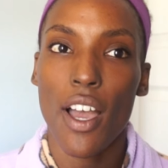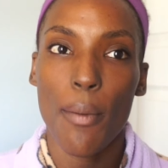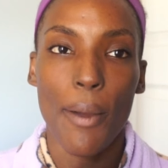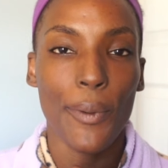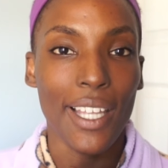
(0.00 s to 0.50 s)

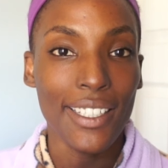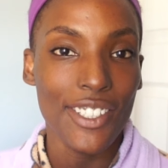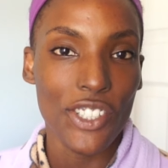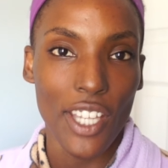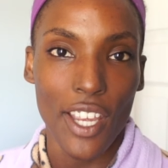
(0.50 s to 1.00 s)
I would like
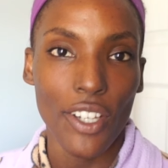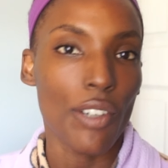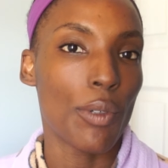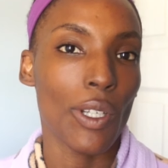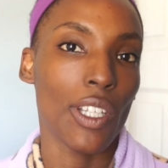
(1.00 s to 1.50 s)
to share
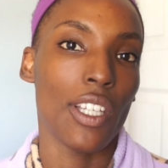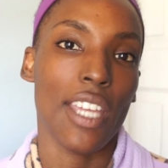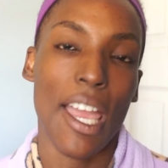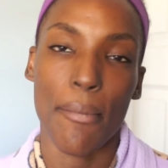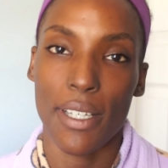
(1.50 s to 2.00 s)
a real
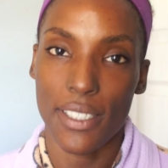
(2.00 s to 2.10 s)
look at my